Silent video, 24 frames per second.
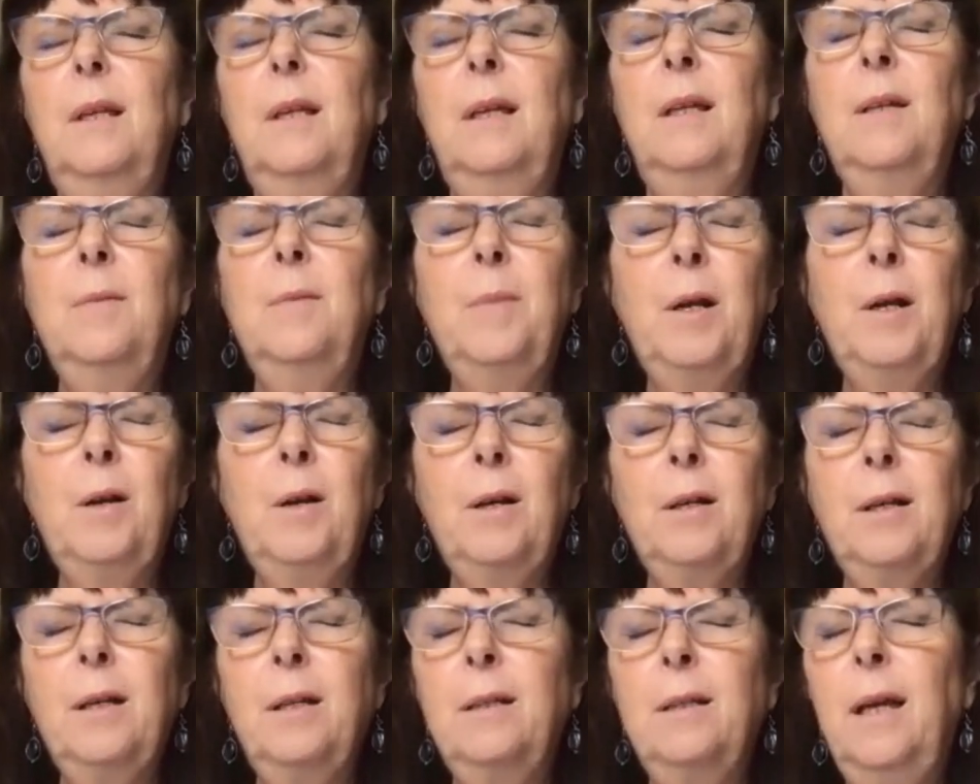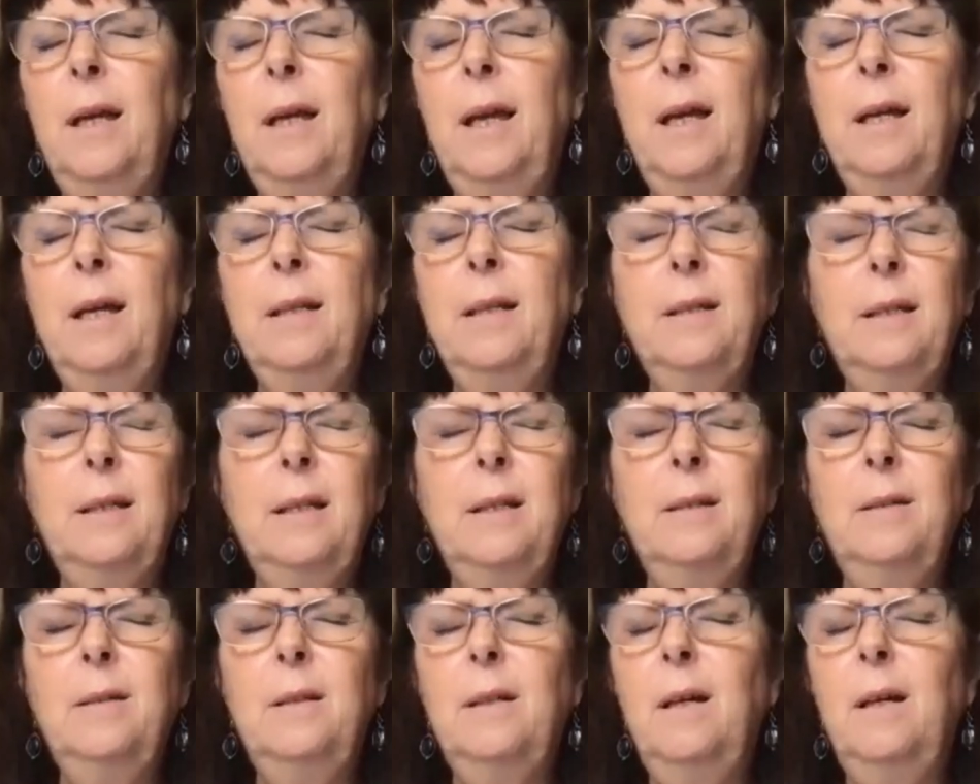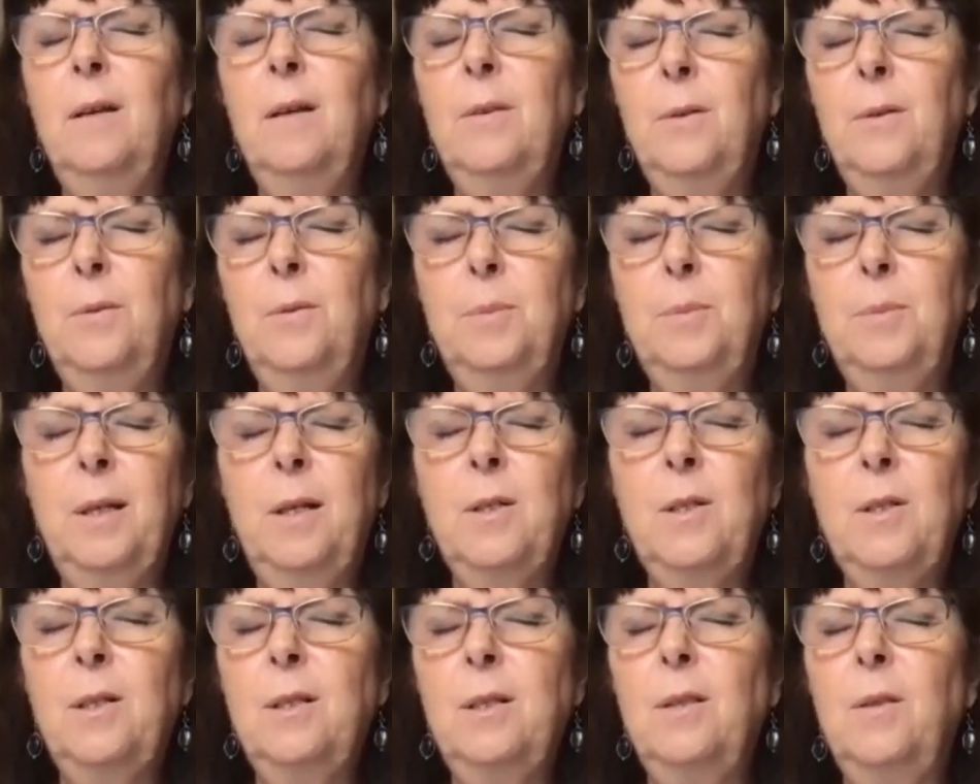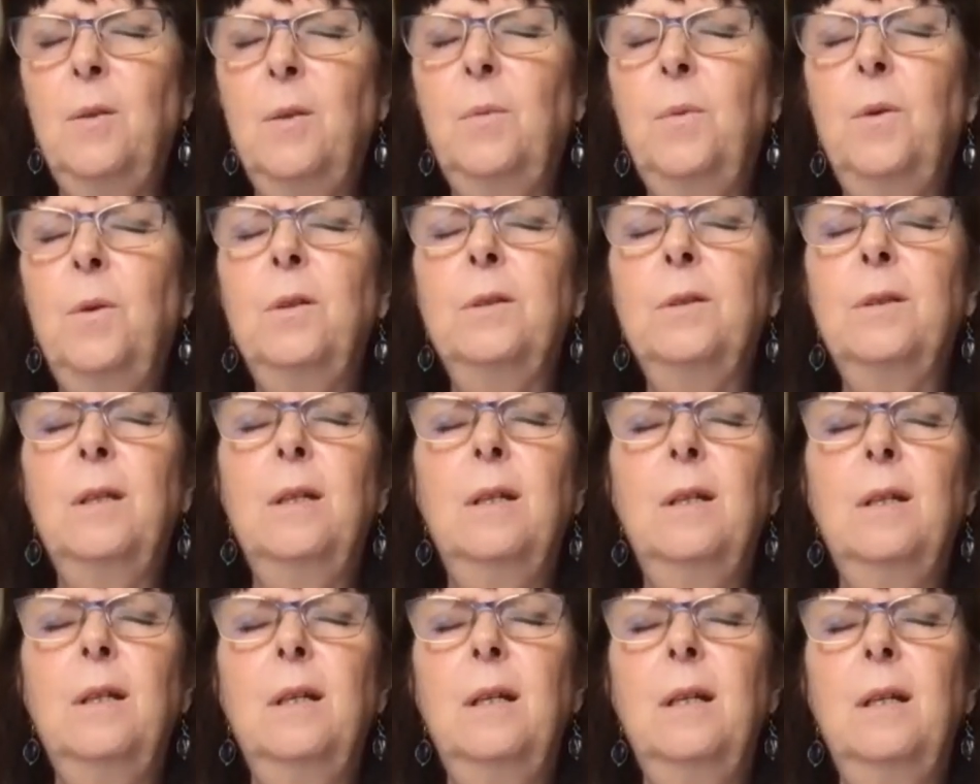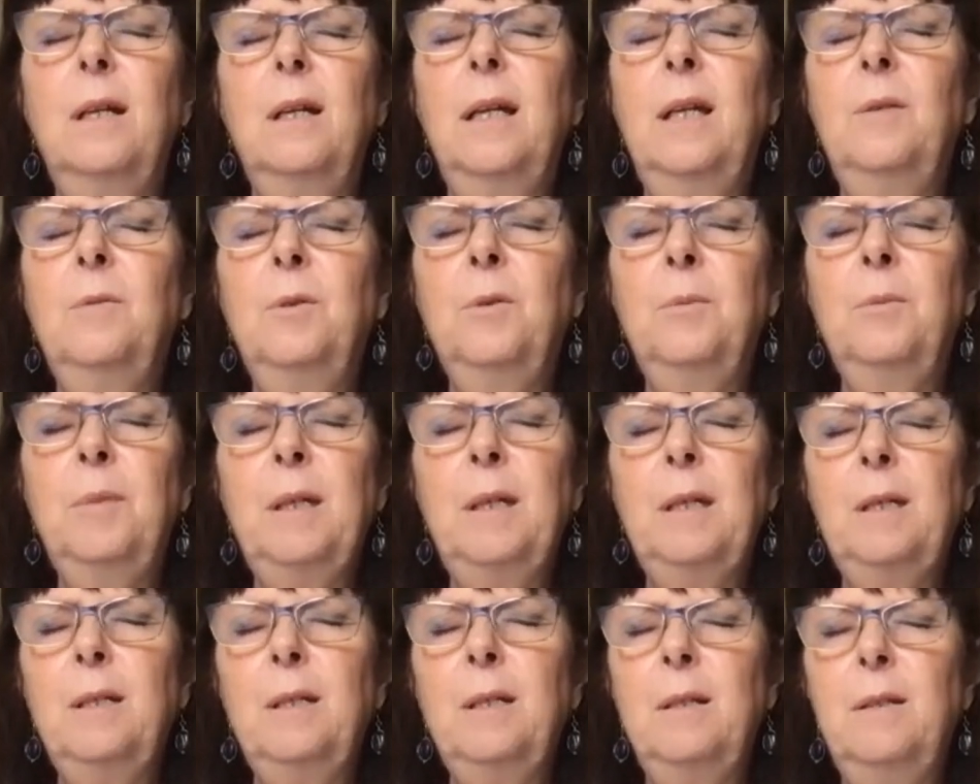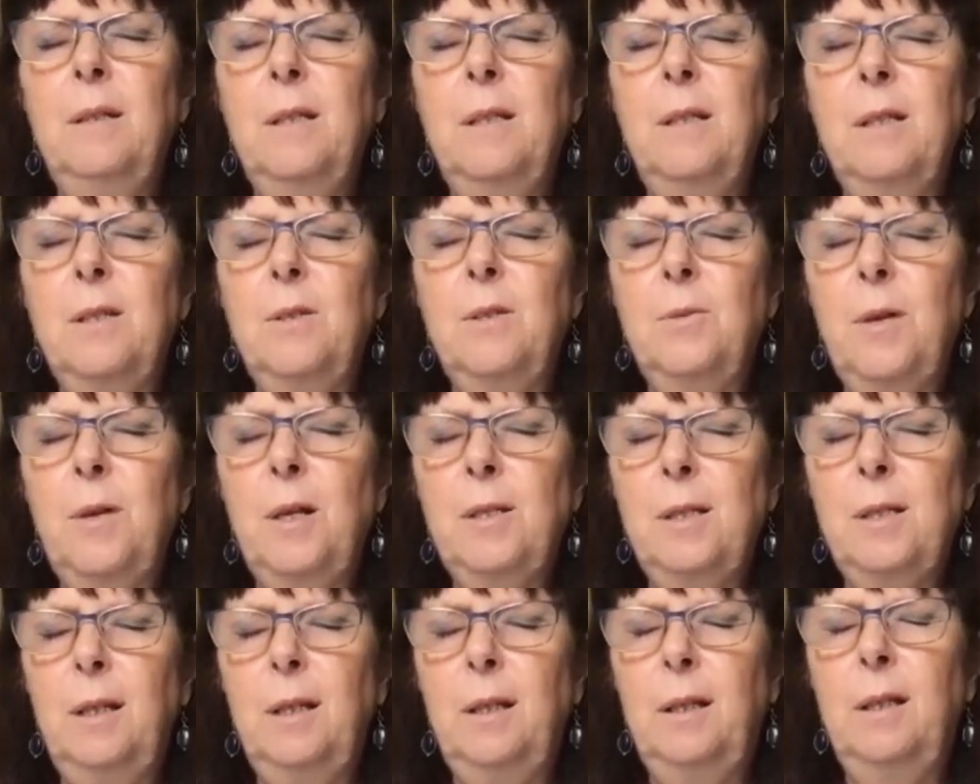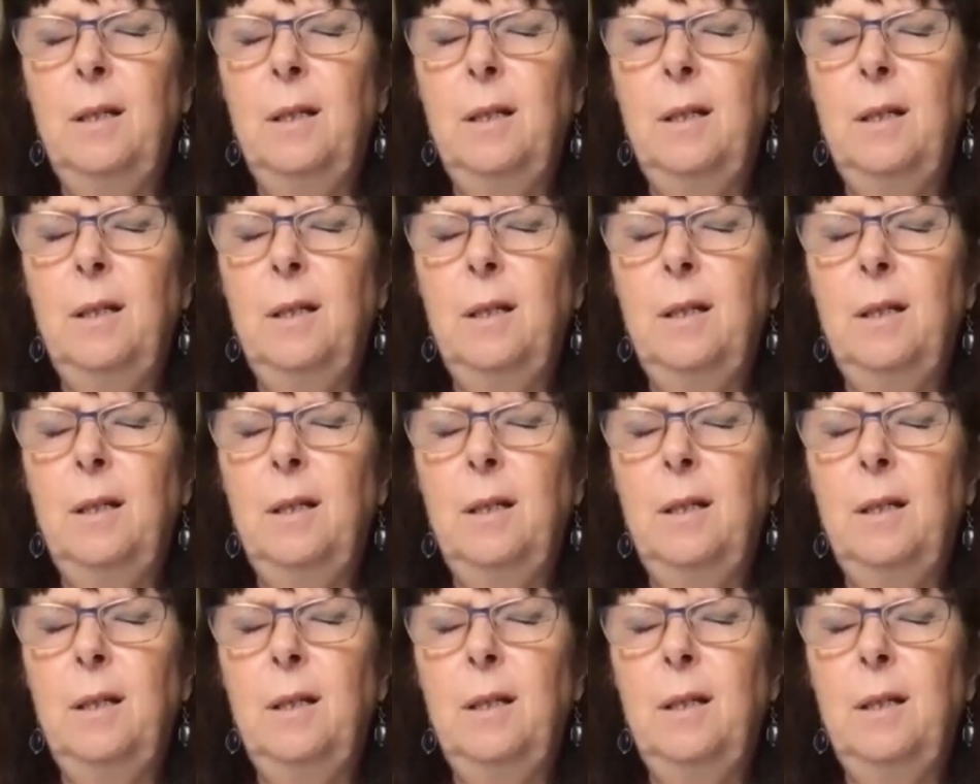in America and in other places in the world, it will be distressing.